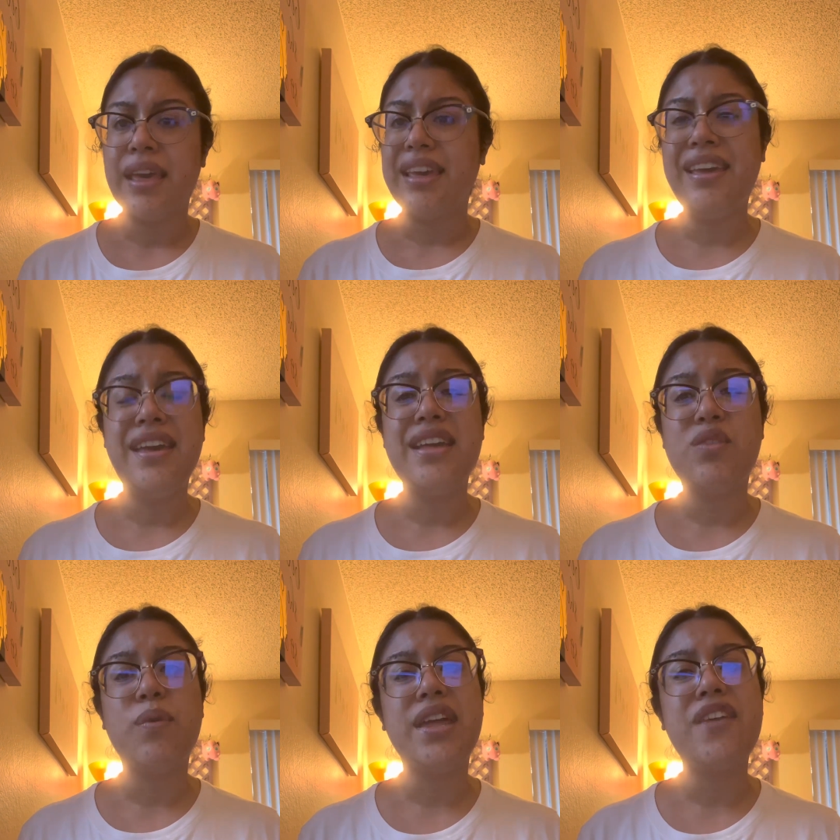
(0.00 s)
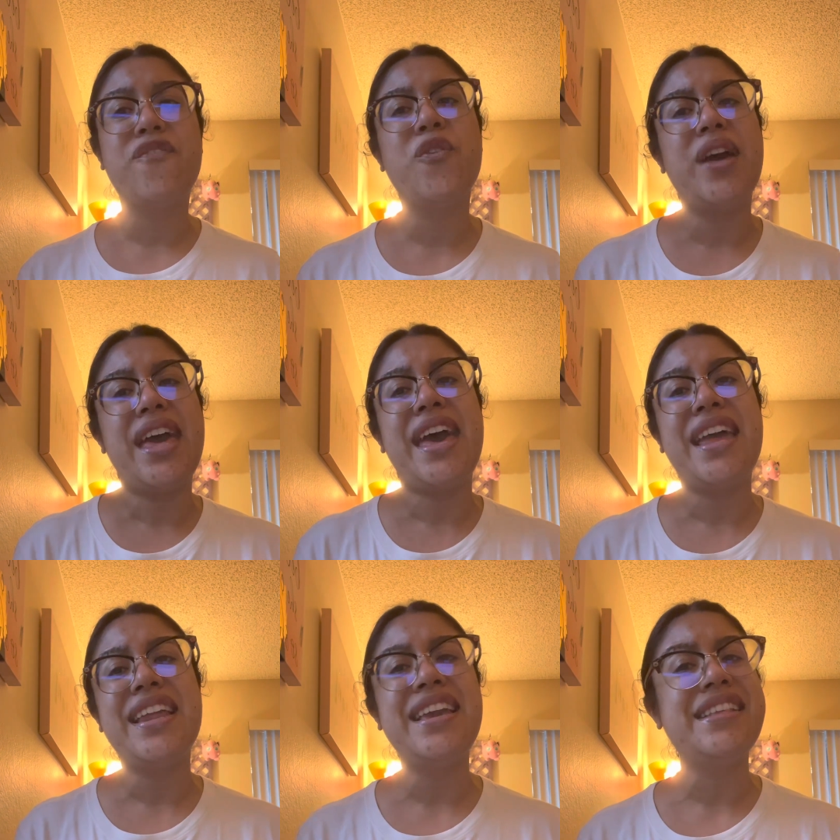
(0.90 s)
is what if
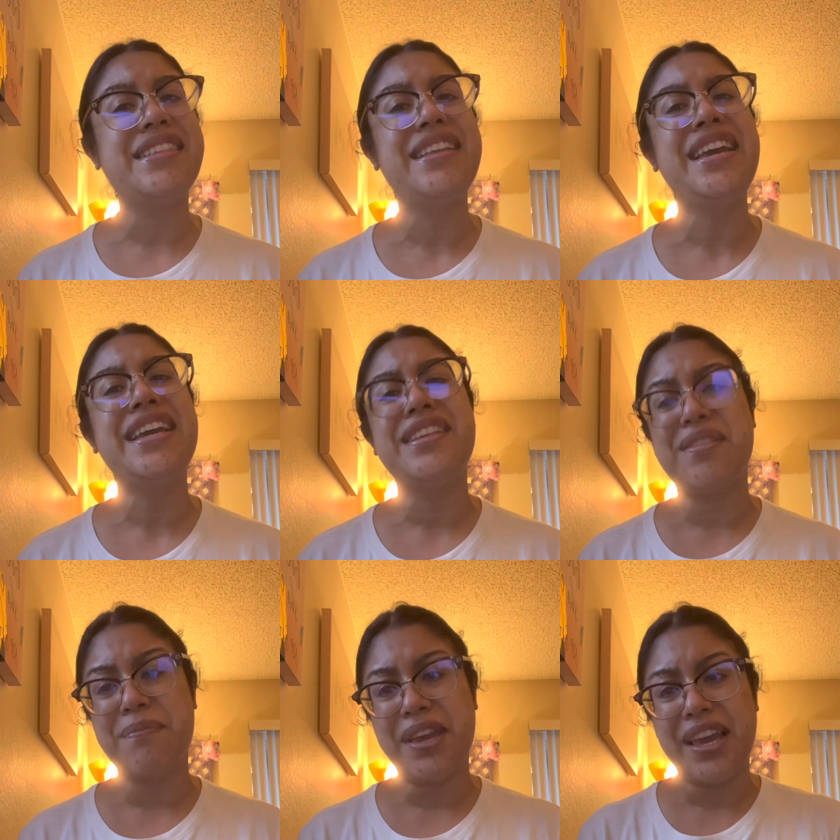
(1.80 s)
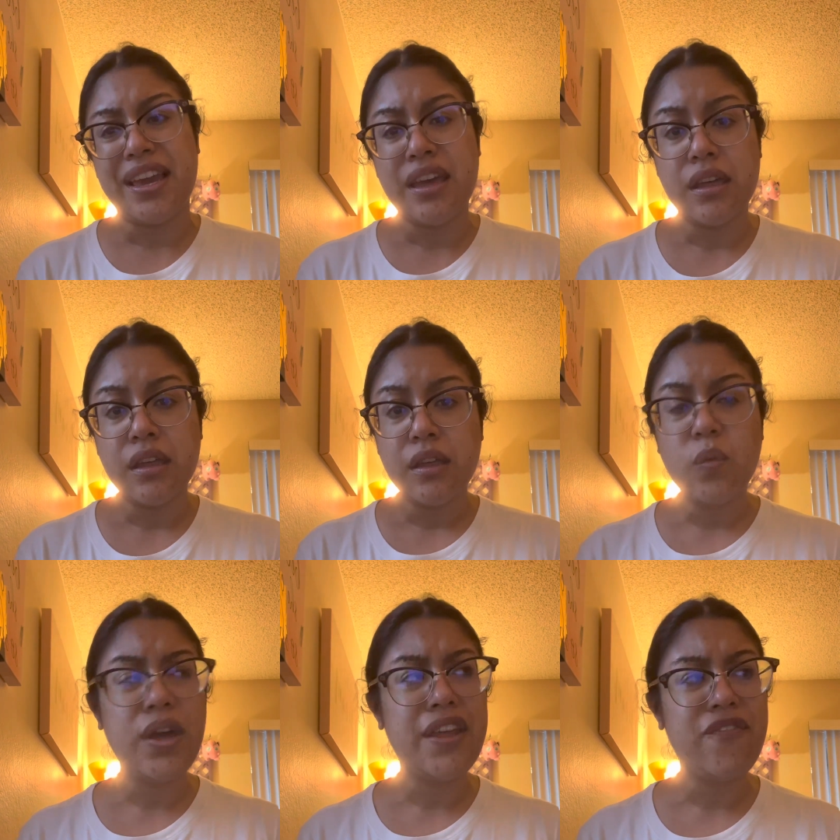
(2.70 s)
when he sees me,
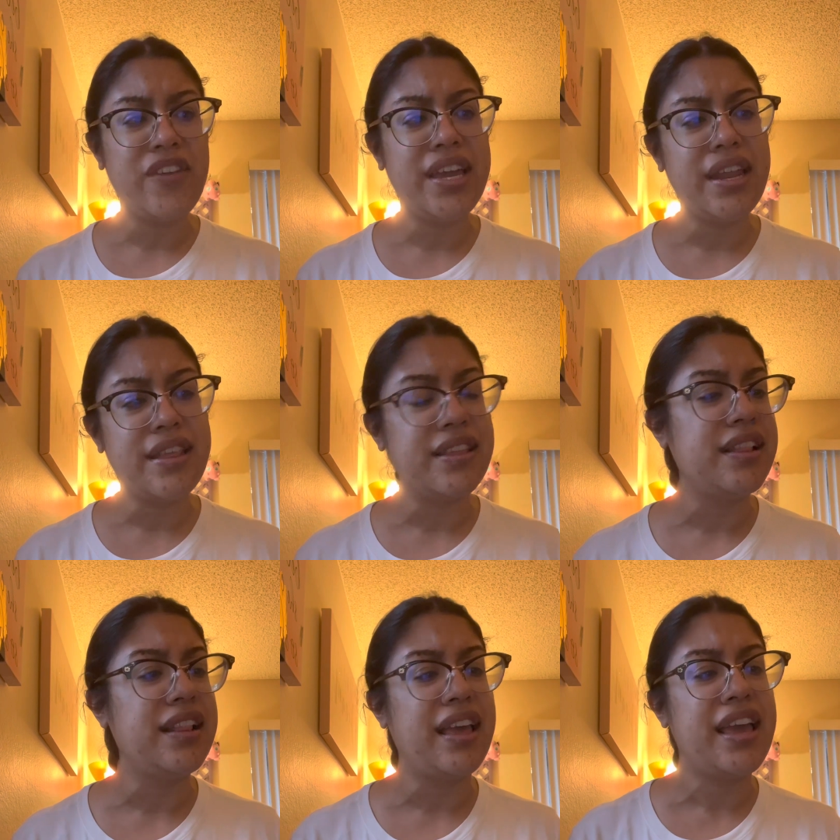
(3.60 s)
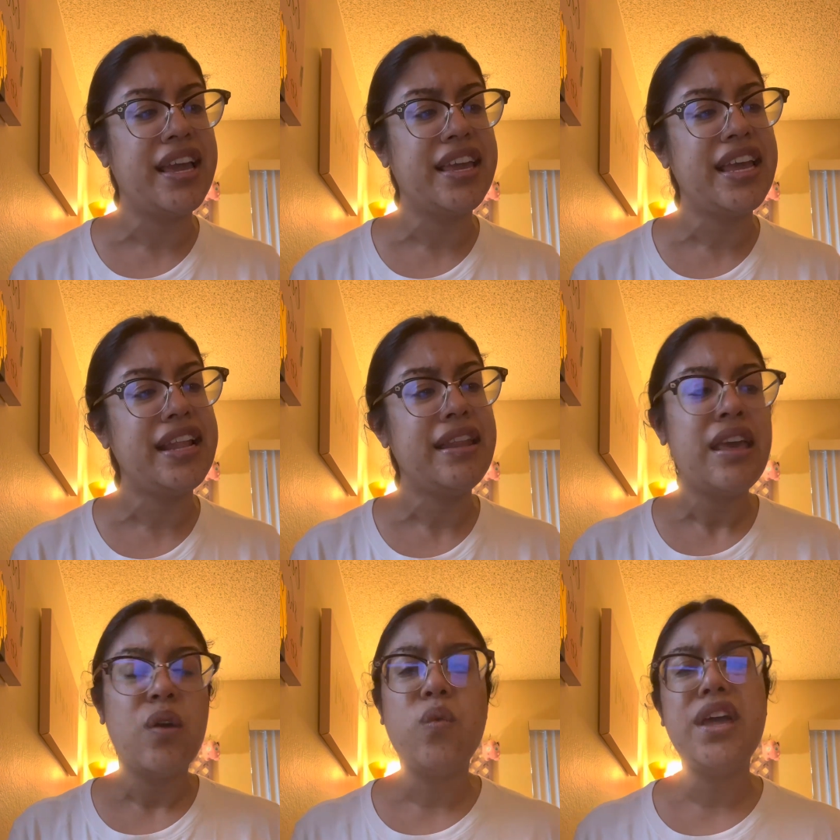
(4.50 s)
what if he doesn't like it,
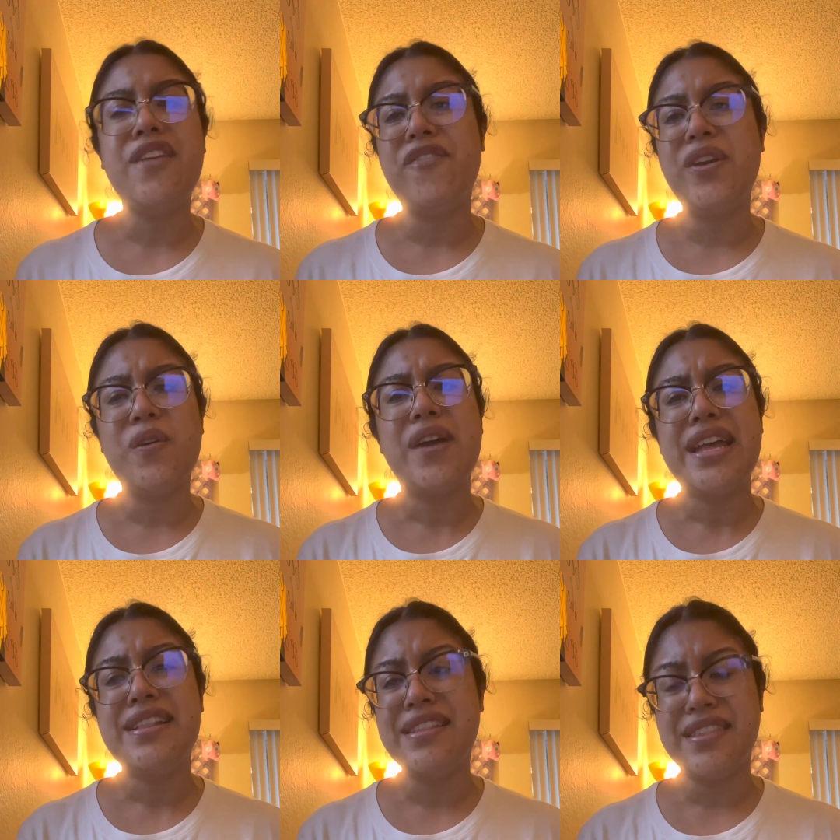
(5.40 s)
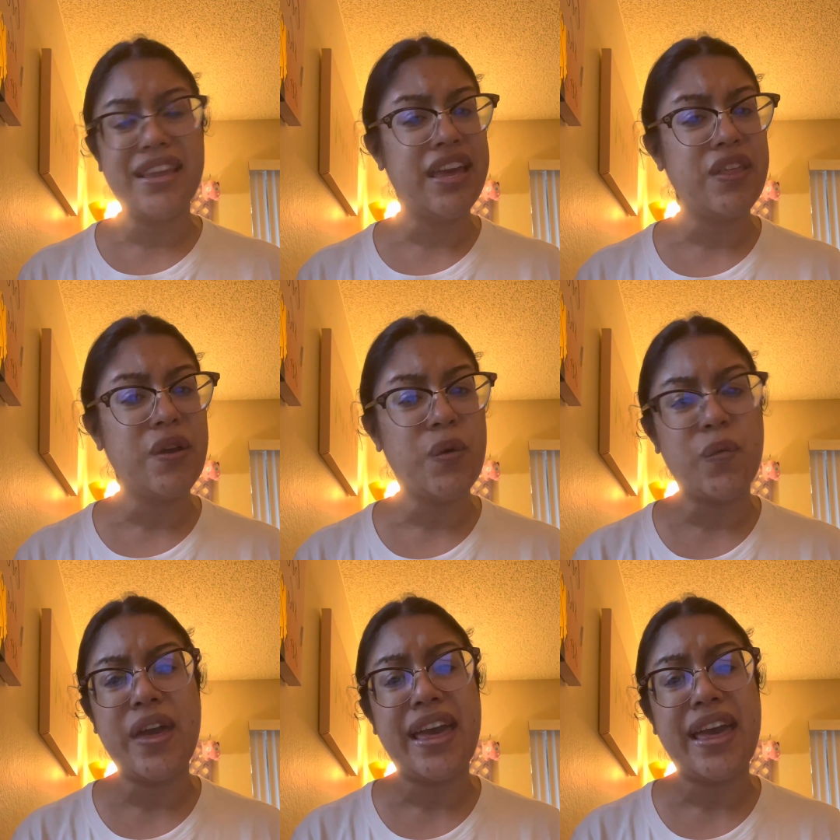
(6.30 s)
what if he runs the other way?